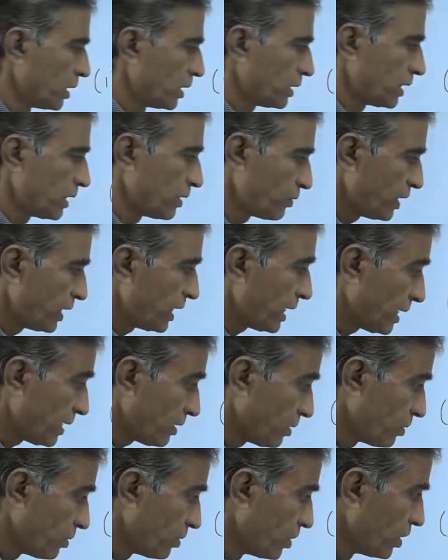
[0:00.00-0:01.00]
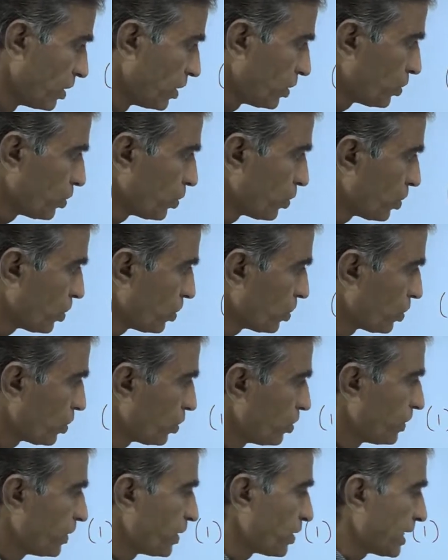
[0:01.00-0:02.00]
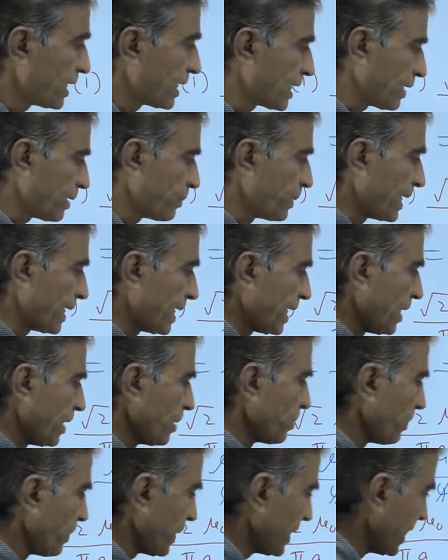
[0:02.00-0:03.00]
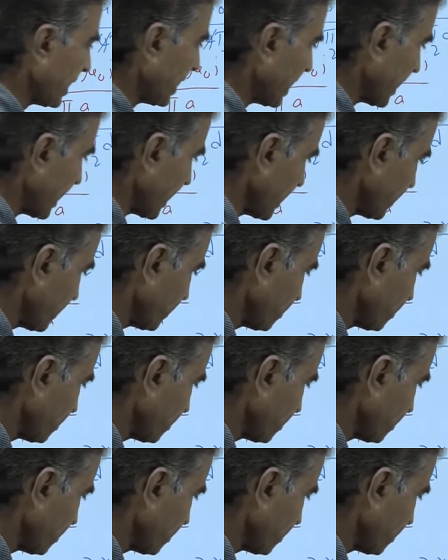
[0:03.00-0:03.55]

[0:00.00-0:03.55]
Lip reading: Then we have 2 root 2 mu naught I by pi a.